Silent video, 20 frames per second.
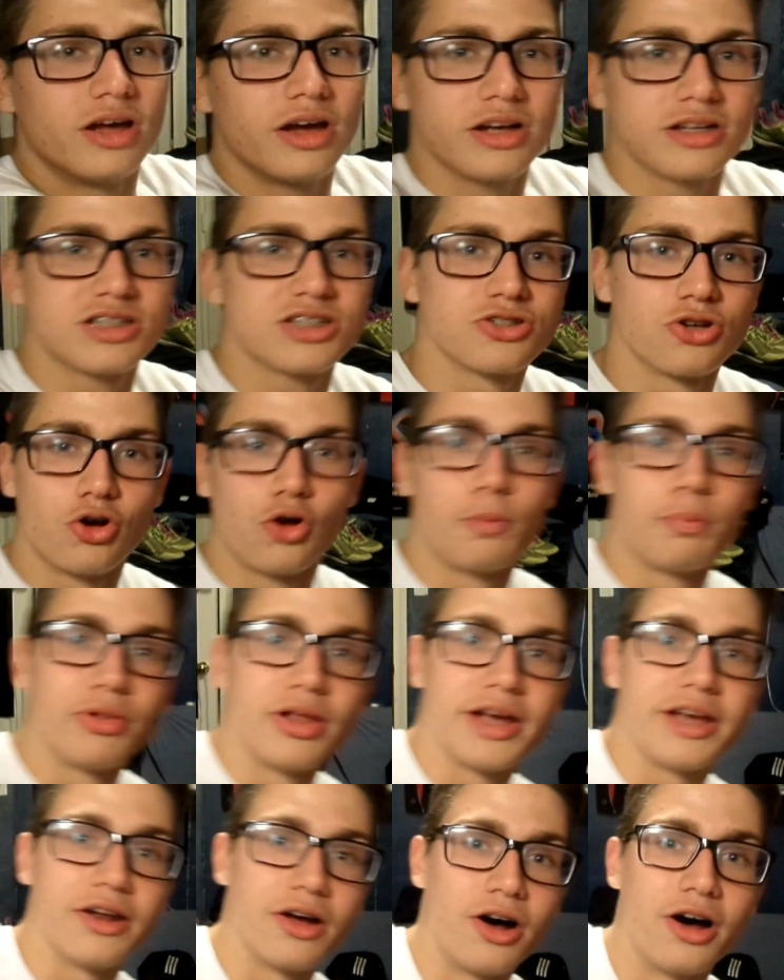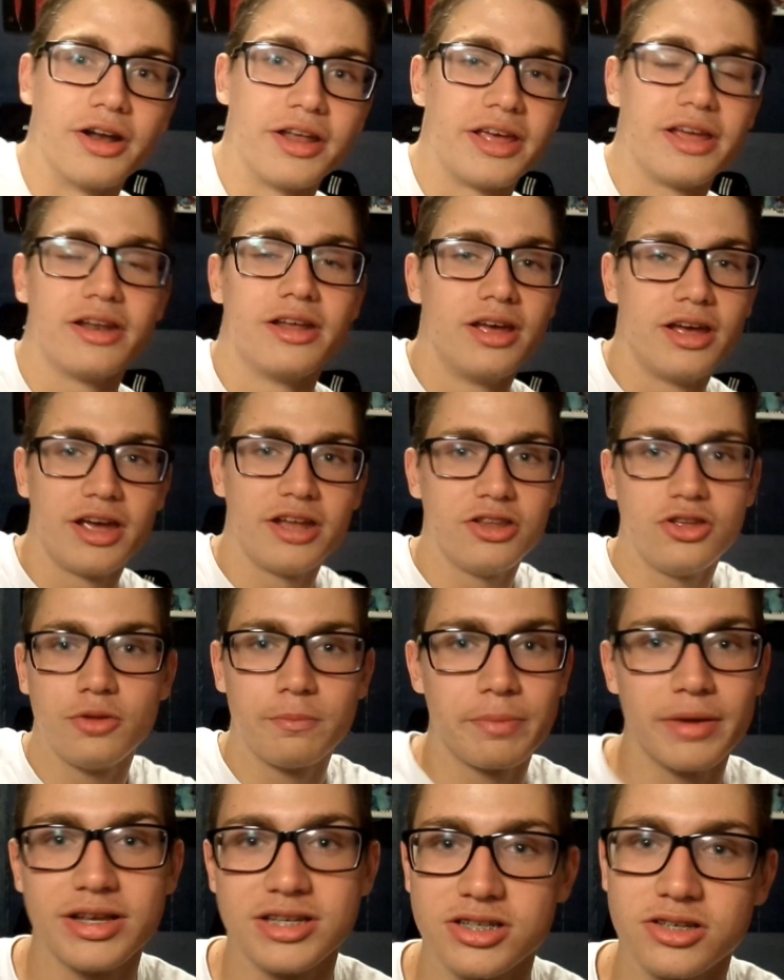a sole plate on it, and you
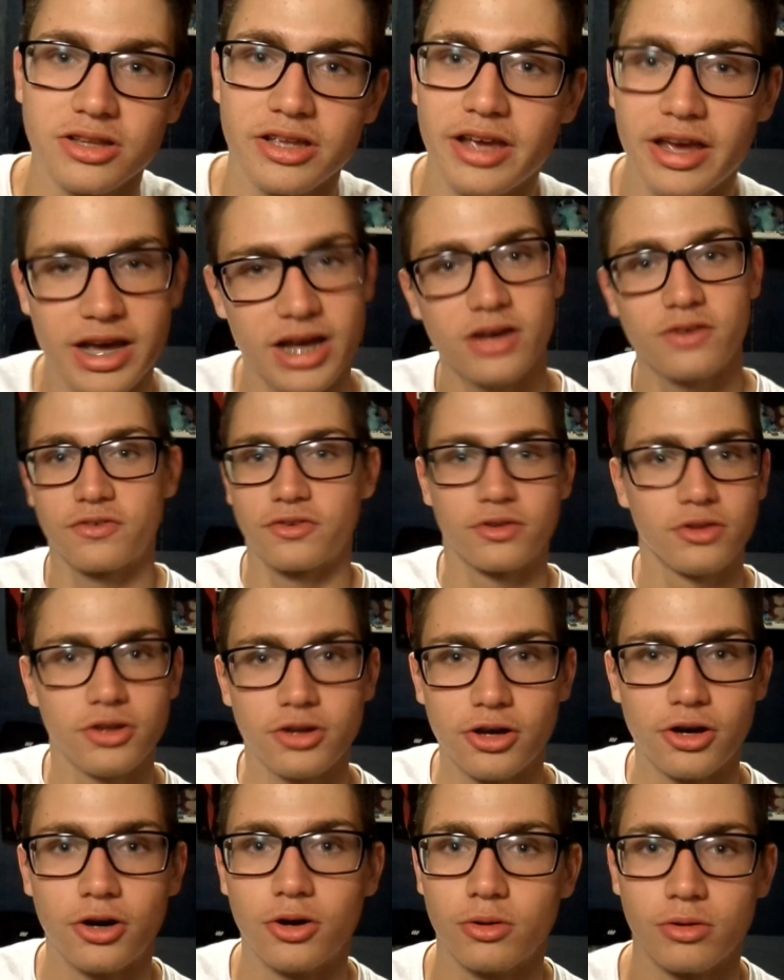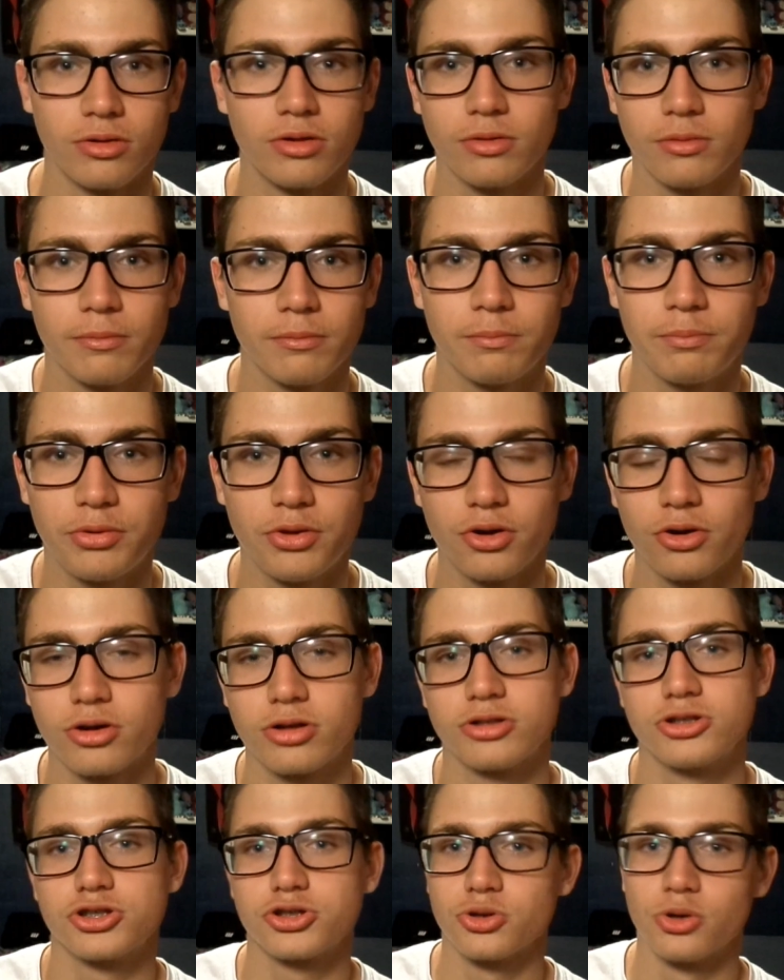basically have, you know,
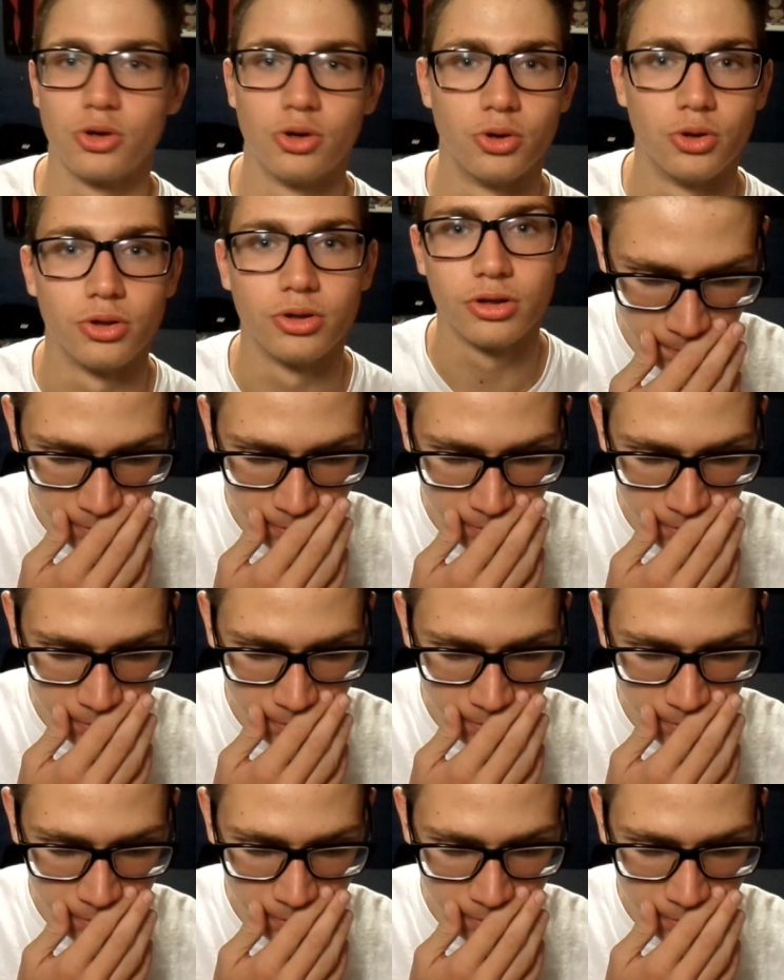PureControl.